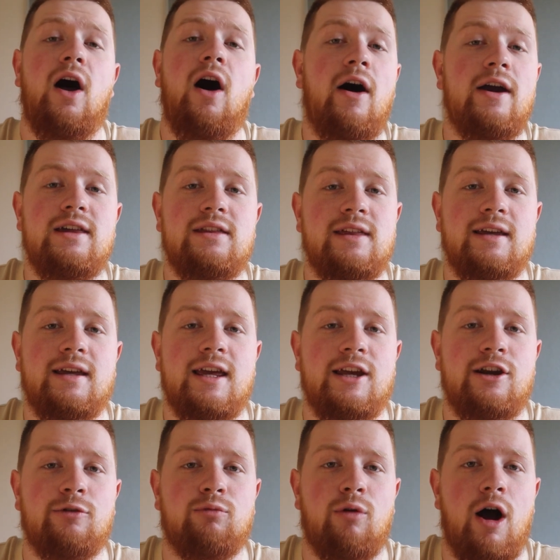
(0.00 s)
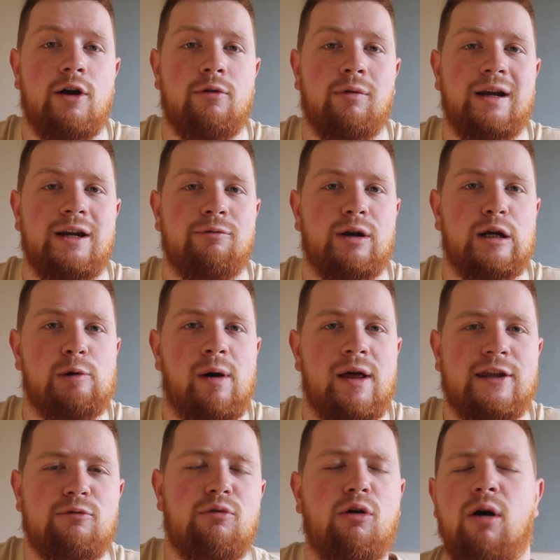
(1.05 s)
I think he could work really, really well
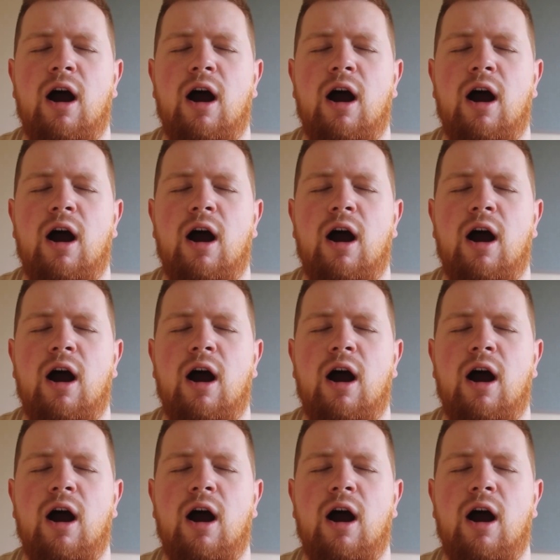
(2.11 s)
in the role.